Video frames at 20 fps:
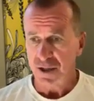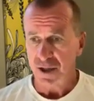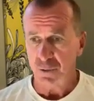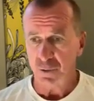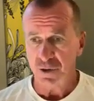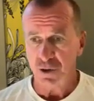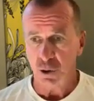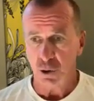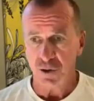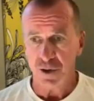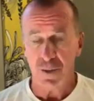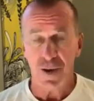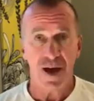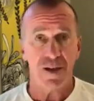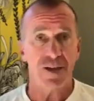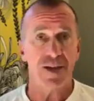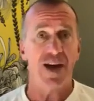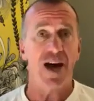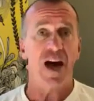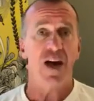Then we talked
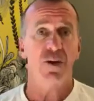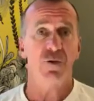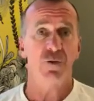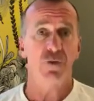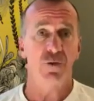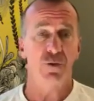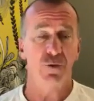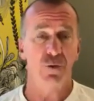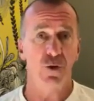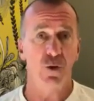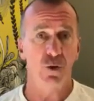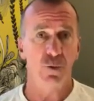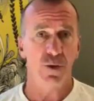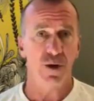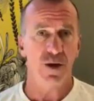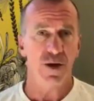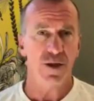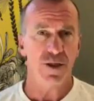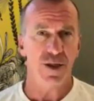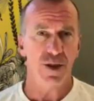about the art of
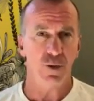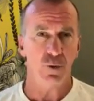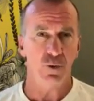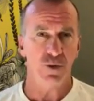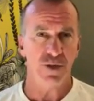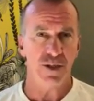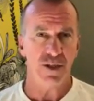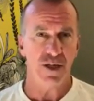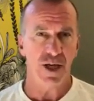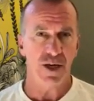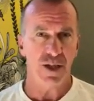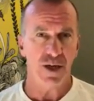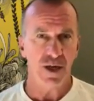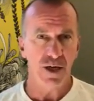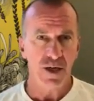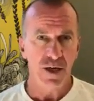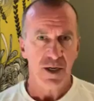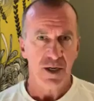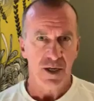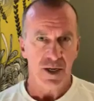fulfillment, I think was the
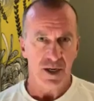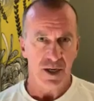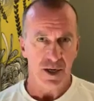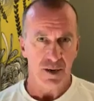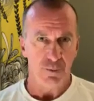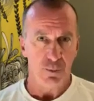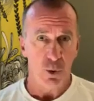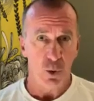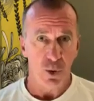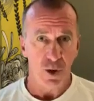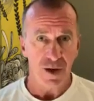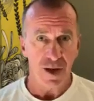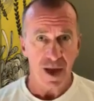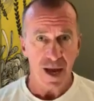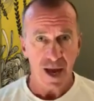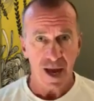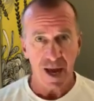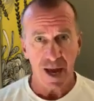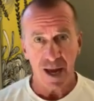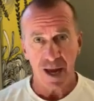other uh,
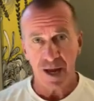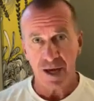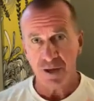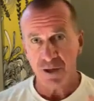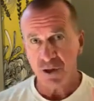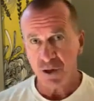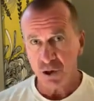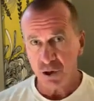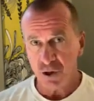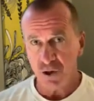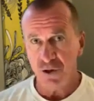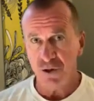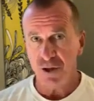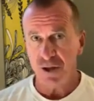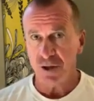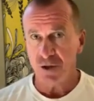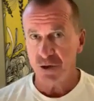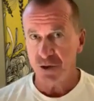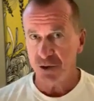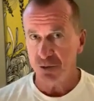point, and you know,
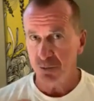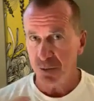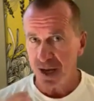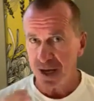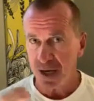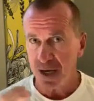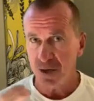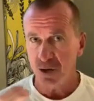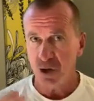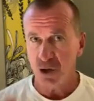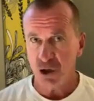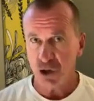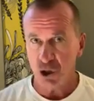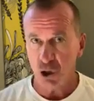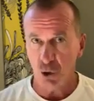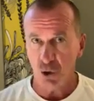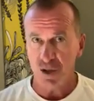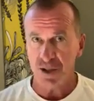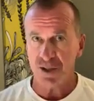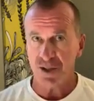the, making the
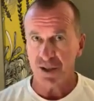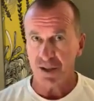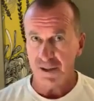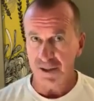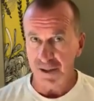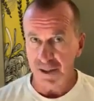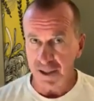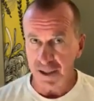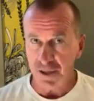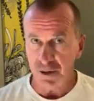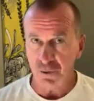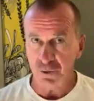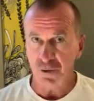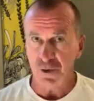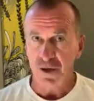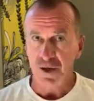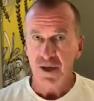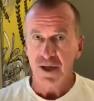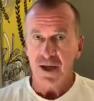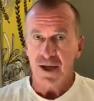choice to
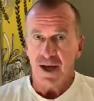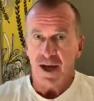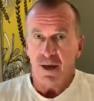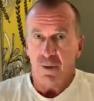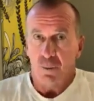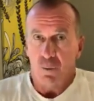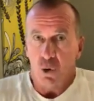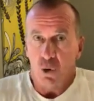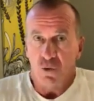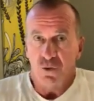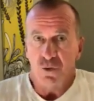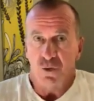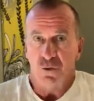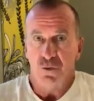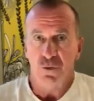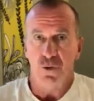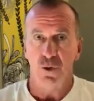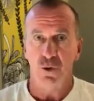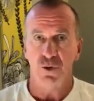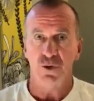live a more
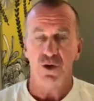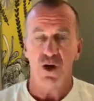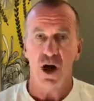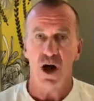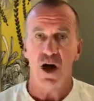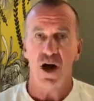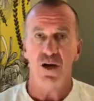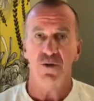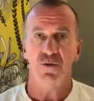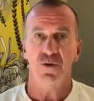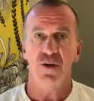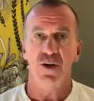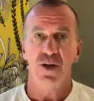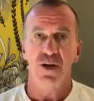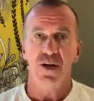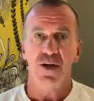fulfilled life